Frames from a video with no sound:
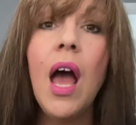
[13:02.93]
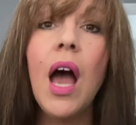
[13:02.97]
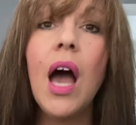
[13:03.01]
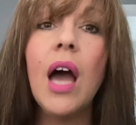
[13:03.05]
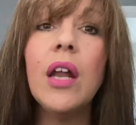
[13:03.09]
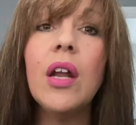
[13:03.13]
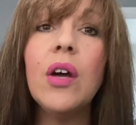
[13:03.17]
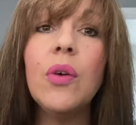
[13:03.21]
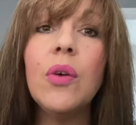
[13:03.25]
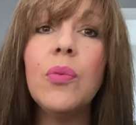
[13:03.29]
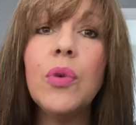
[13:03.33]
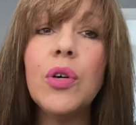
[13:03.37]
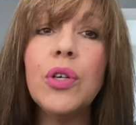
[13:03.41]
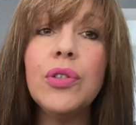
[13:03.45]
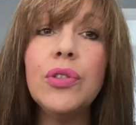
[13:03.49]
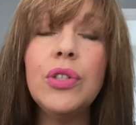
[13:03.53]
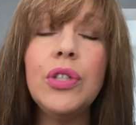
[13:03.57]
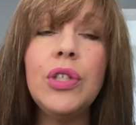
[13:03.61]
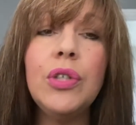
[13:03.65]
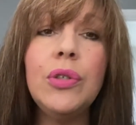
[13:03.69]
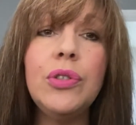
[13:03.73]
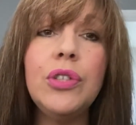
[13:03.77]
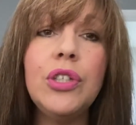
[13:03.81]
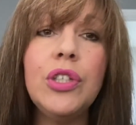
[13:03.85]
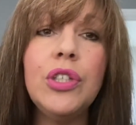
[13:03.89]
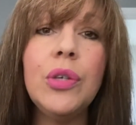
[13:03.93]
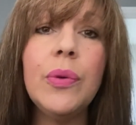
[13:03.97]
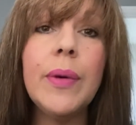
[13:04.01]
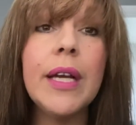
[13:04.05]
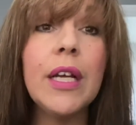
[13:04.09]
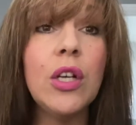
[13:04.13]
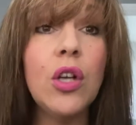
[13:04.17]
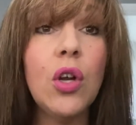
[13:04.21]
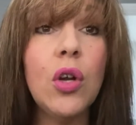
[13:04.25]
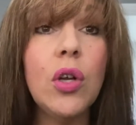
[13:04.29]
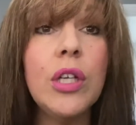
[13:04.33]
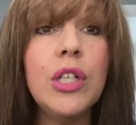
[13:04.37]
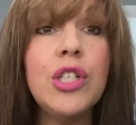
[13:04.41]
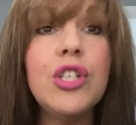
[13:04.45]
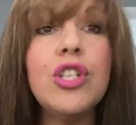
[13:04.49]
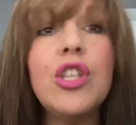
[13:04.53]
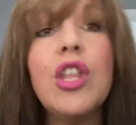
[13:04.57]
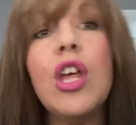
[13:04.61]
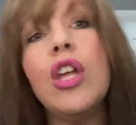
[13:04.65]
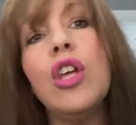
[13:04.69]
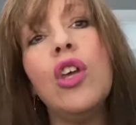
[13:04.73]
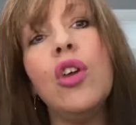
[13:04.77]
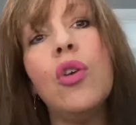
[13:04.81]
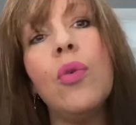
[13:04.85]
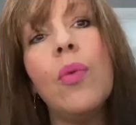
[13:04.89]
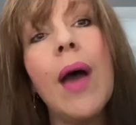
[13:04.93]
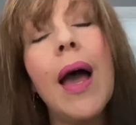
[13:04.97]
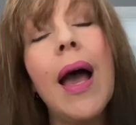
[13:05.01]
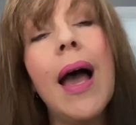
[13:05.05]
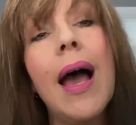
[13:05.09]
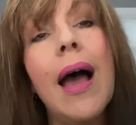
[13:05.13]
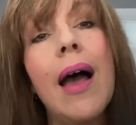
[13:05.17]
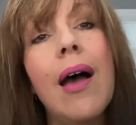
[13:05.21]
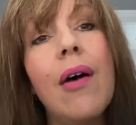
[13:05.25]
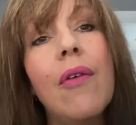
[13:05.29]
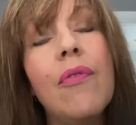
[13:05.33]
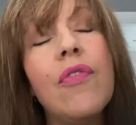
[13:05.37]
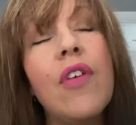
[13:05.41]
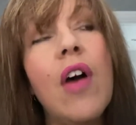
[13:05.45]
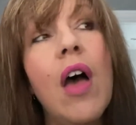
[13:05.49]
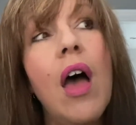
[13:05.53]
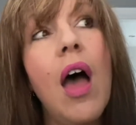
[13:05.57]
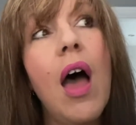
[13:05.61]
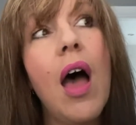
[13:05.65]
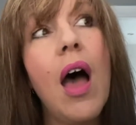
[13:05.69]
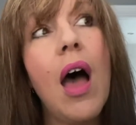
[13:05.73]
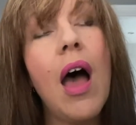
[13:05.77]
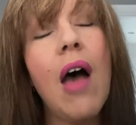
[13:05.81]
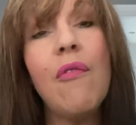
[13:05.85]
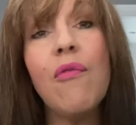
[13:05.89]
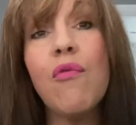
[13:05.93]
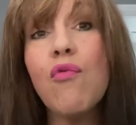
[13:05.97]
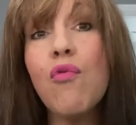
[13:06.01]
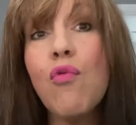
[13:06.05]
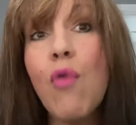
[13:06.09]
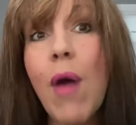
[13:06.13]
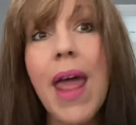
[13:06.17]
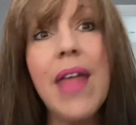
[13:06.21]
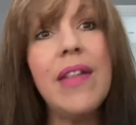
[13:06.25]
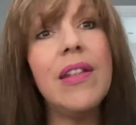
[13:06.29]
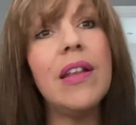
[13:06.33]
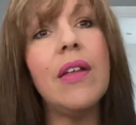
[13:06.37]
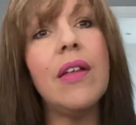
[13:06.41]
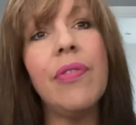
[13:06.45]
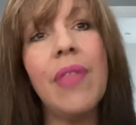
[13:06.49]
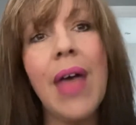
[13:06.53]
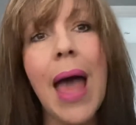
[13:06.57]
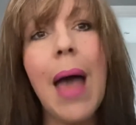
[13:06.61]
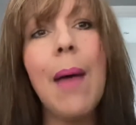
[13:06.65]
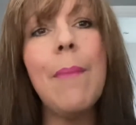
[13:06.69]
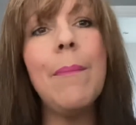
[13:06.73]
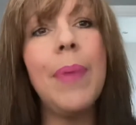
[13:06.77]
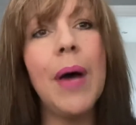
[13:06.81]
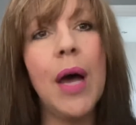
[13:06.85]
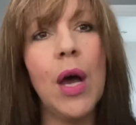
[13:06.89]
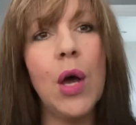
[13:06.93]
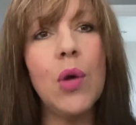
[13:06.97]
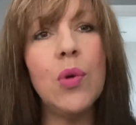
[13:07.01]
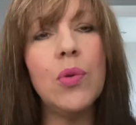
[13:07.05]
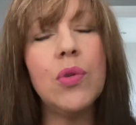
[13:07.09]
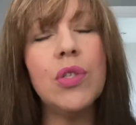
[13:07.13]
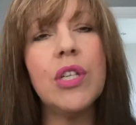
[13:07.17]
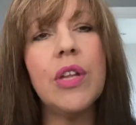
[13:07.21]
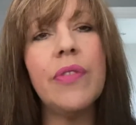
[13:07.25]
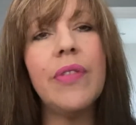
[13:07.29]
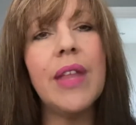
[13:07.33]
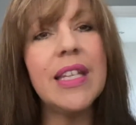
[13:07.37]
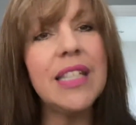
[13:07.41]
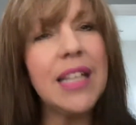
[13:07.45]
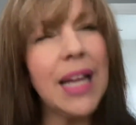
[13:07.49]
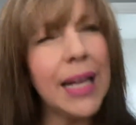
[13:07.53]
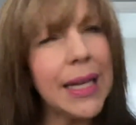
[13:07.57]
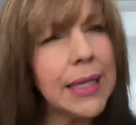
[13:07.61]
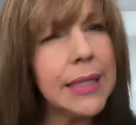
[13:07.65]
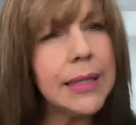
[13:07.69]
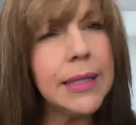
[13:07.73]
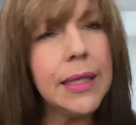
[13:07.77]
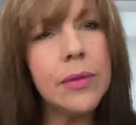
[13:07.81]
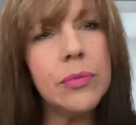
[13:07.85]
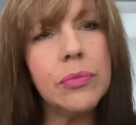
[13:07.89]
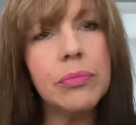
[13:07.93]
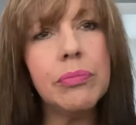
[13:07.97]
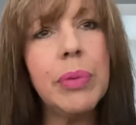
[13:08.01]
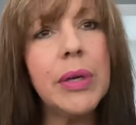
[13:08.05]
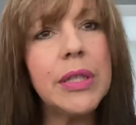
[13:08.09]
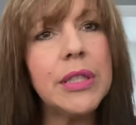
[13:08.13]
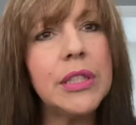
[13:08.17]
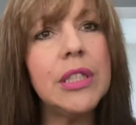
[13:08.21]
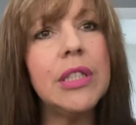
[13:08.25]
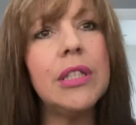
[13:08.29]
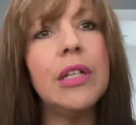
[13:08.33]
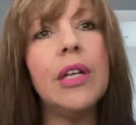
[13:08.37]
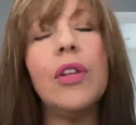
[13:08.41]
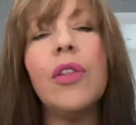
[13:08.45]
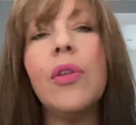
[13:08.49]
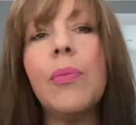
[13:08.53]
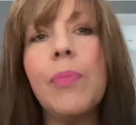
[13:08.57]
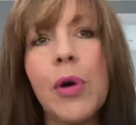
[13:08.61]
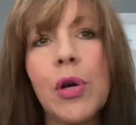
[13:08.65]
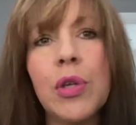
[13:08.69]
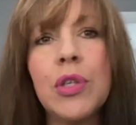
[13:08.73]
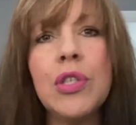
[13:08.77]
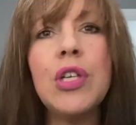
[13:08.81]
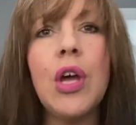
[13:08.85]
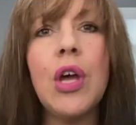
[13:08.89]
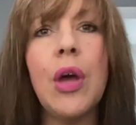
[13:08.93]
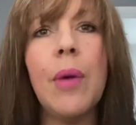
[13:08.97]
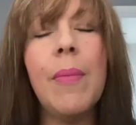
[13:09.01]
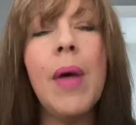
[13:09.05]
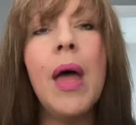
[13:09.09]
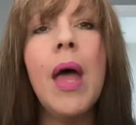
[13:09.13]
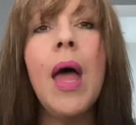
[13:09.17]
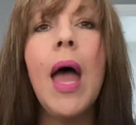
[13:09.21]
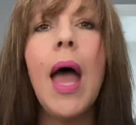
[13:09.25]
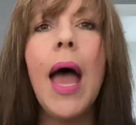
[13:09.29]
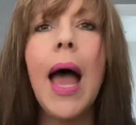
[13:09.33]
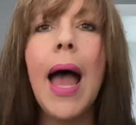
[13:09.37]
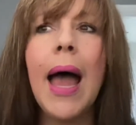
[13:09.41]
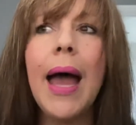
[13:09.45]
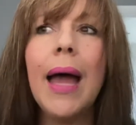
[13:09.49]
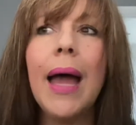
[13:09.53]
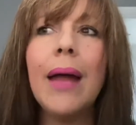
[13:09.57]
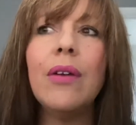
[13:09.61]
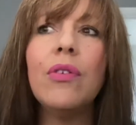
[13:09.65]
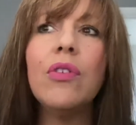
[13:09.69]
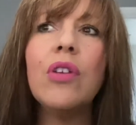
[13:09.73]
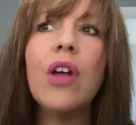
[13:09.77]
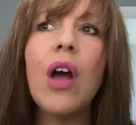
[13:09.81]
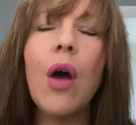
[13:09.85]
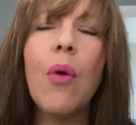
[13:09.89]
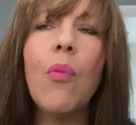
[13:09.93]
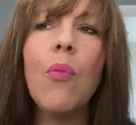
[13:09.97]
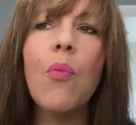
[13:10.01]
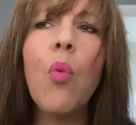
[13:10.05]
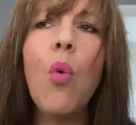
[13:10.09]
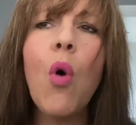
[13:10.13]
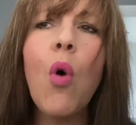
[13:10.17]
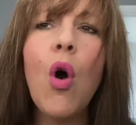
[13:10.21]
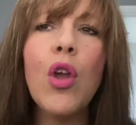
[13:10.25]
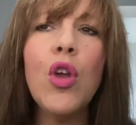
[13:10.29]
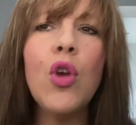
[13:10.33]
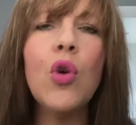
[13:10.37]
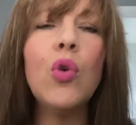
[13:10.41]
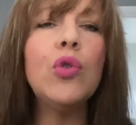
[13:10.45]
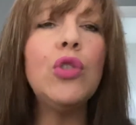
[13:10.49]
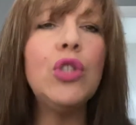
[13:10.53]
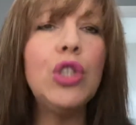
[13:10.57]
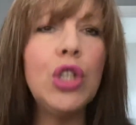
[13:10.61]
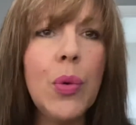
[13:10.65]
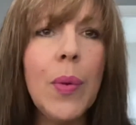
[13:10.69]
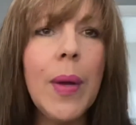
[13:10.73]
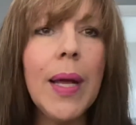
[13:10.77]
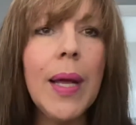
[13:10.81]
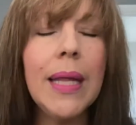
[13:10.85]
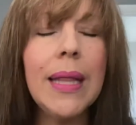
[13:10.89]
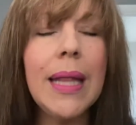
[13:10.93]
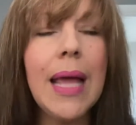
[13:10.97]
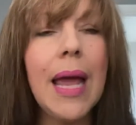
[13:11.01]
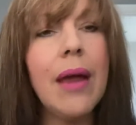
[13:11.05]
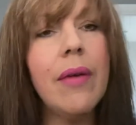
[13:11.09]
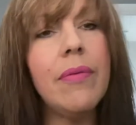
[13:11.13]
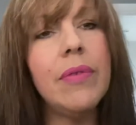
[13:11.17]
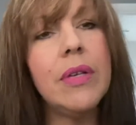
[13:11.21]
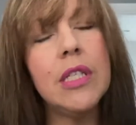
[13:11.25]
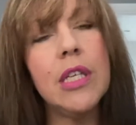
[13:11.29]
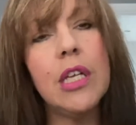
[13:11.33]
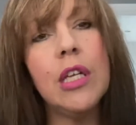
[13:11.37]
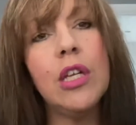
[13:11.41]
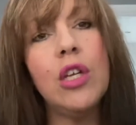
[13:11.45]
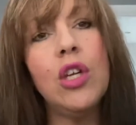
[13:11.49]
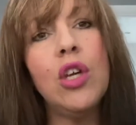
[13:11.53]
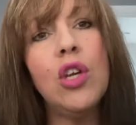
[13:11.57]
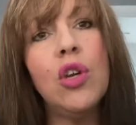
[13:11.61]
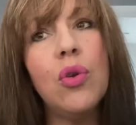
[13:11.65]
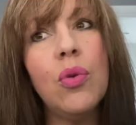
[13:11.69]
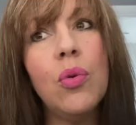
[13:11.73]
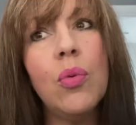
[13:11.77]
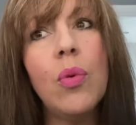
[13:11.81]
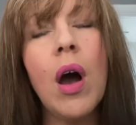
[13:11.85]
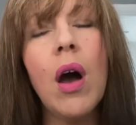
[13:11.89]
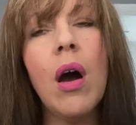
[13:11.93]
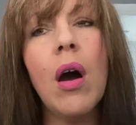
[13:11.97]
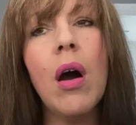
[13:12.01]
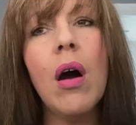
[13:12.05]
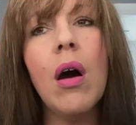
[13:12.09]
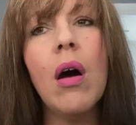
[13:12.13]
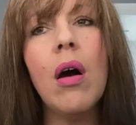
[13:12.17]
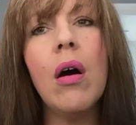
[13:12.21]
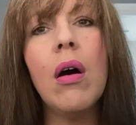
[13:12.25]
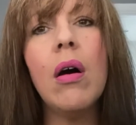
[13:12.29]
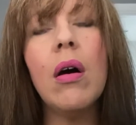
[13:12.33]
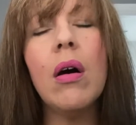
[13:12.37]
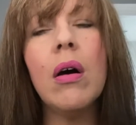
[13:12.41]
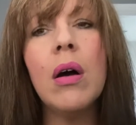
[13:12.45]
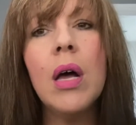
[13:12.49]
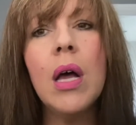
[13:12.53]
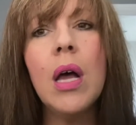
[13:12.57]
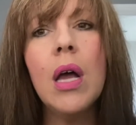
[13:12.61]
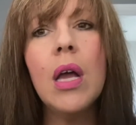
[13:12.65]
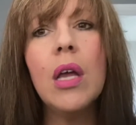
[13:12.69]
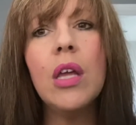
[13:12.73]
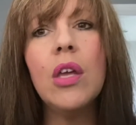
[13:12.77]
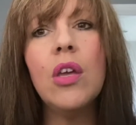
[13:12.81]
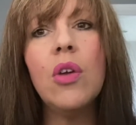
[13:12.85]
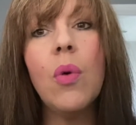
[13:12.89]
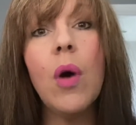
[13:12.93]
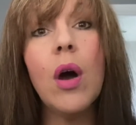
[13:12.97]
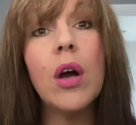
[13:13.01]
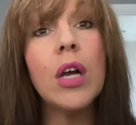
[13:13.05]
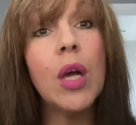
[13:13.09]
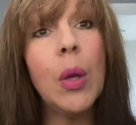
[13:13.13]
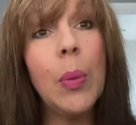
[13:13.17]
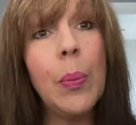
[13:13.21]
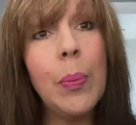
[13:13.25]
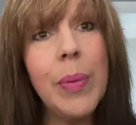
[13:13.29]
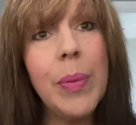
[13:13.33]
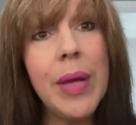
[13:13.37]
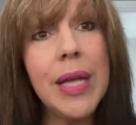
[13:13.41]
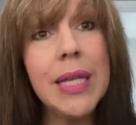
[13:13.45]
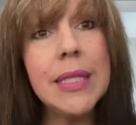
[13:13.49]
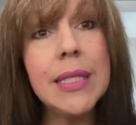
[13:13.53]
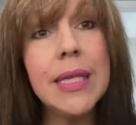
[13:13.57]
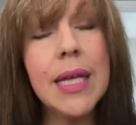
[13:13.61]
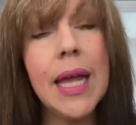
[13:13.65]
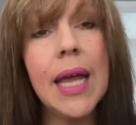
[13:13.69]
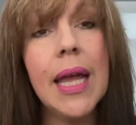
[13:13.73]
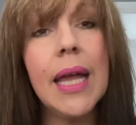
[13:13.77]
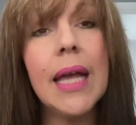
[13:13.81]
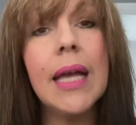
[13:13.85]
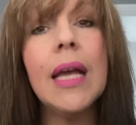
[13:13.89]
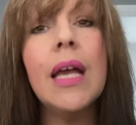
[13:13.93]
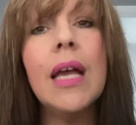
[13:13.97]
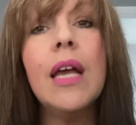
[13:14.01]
And I want you to acknowledge that you have have read that post and there's like a done button at the bottom and what you're doing there is that you are you are committing